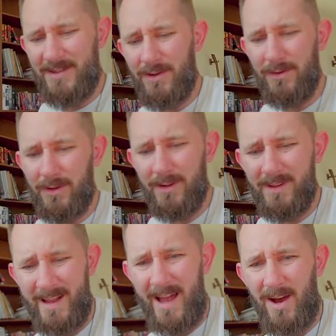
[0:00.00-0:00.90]
Google.
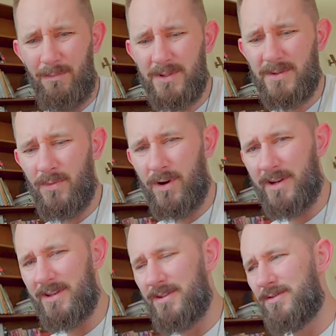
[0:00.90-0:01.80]
Now, put some work
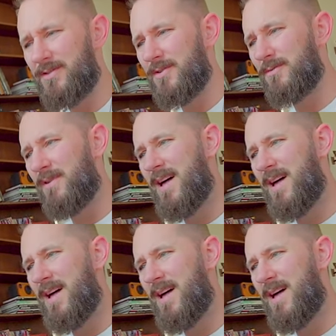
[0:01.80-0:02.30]
into YouTube.